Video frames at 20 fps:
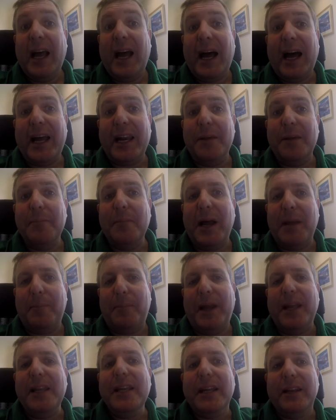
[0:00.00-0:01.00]
And in my
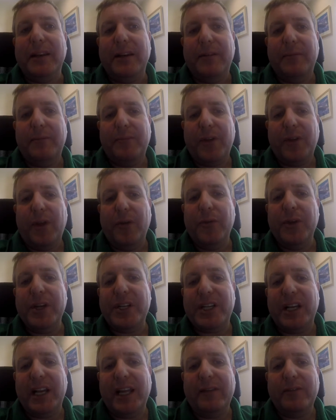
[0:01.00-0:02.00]
opinion, this
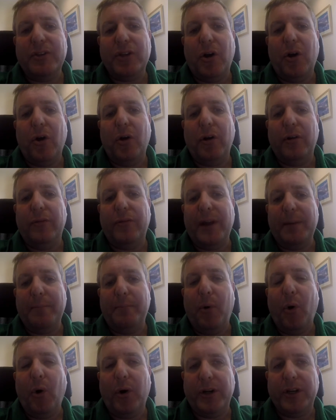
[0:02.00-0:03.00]
leaves all of the
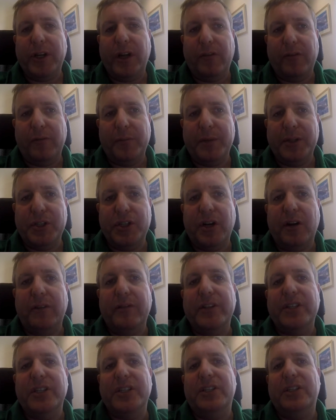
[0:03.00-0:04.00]
important government
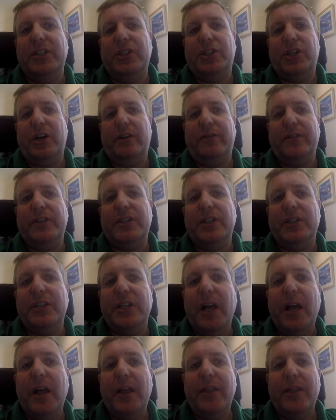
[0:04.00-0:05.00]
services, the services
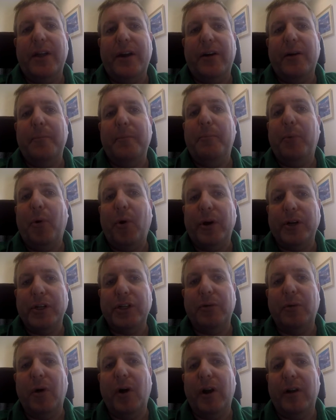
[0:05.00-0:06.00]
that are important
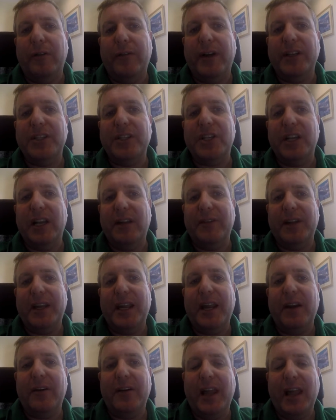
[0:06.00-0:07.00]
to all of us living
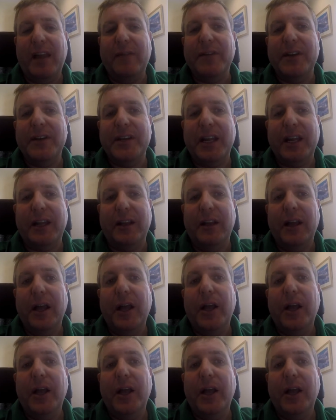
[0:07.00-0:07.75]
here in Avondale,